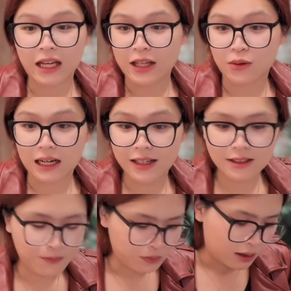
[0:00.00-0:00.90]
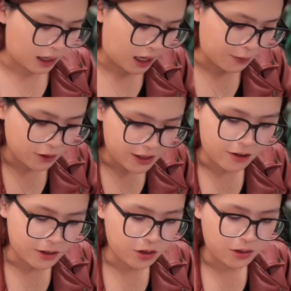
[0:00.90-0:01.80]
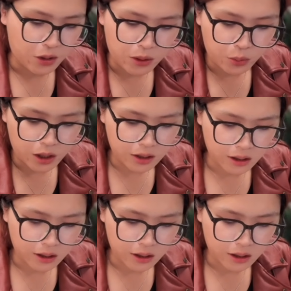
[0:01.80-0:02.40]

get new clients, I'm going to guarantee you that we work